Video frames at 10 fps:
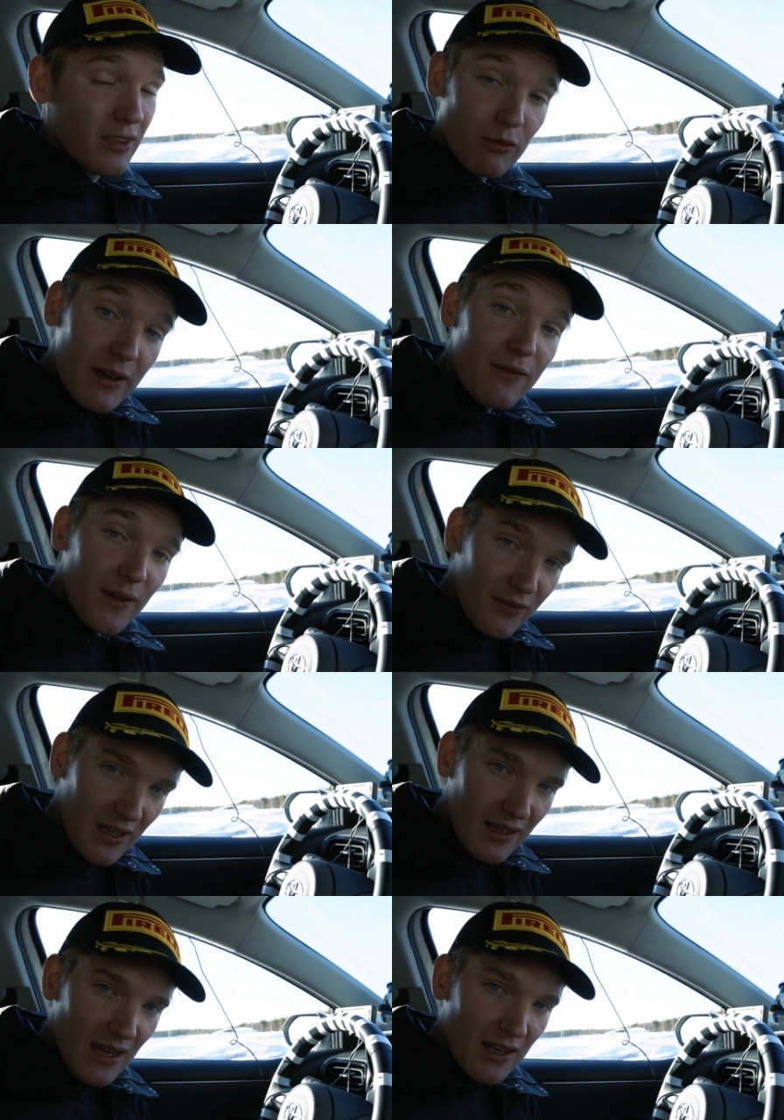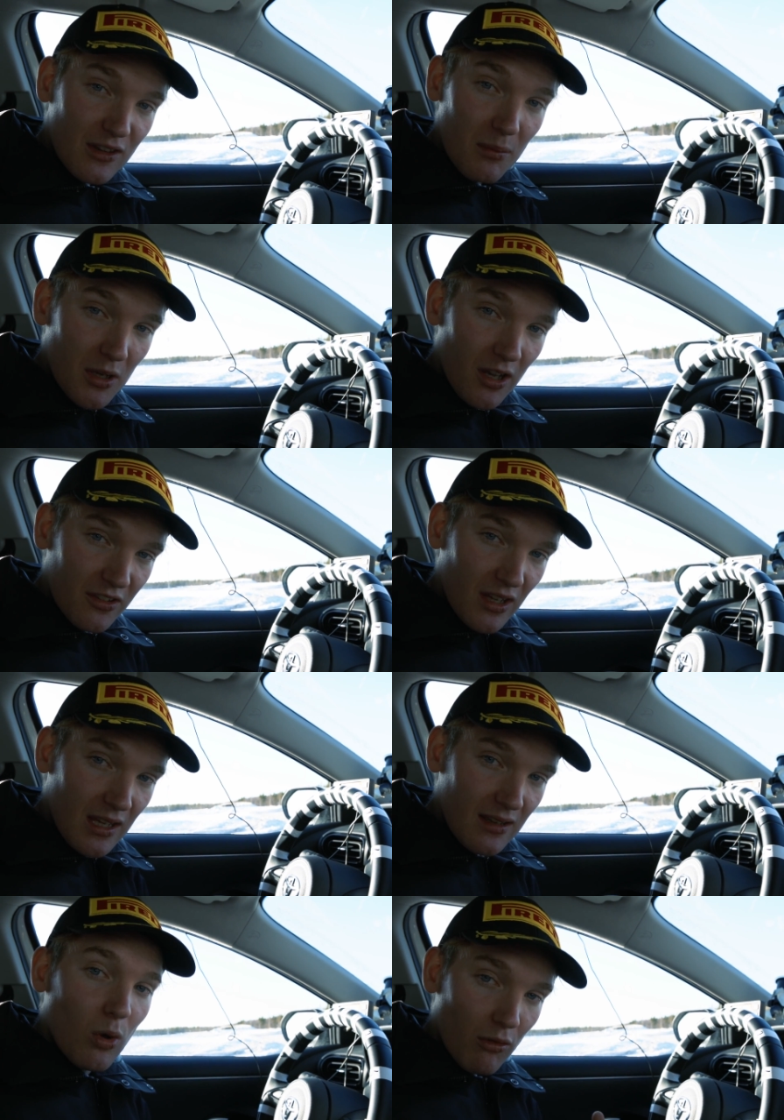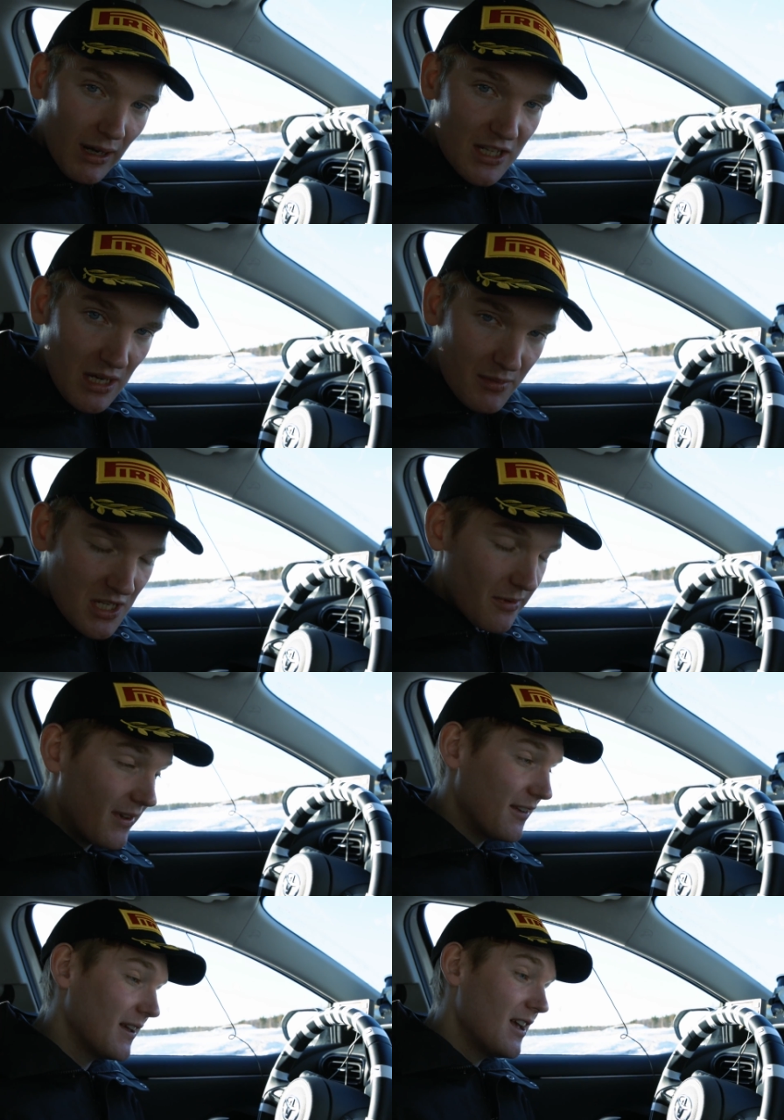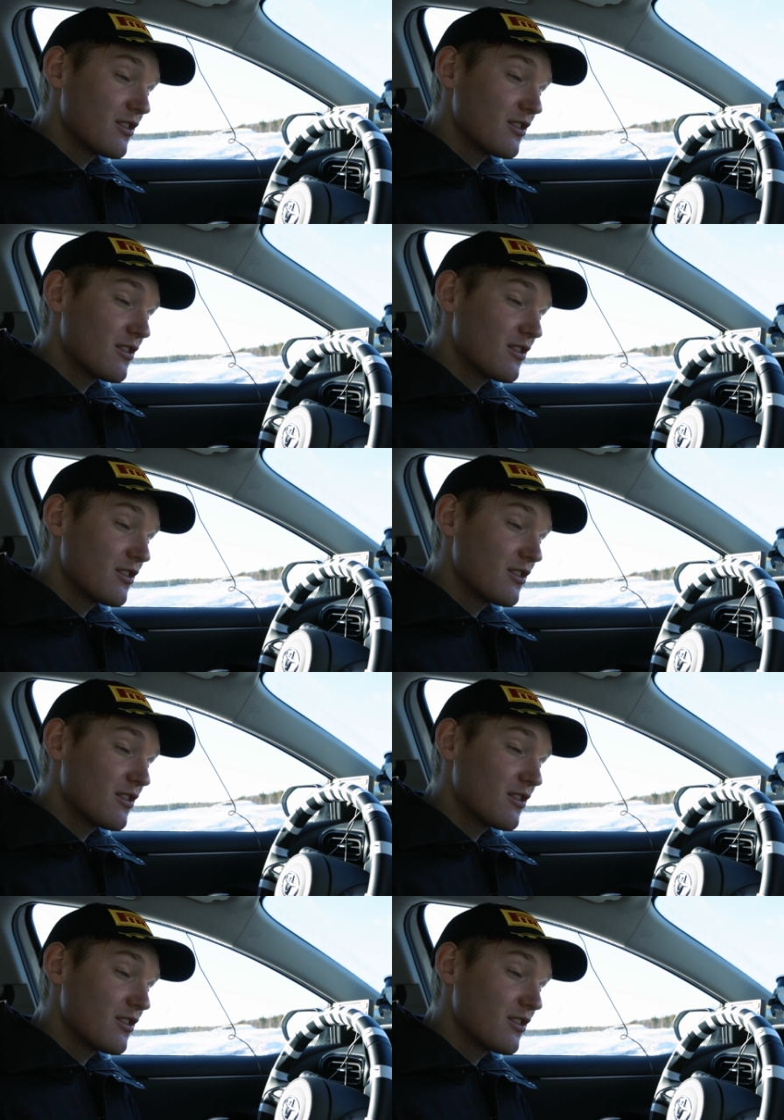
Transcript: 350 in a WRC or a Rally Championship event.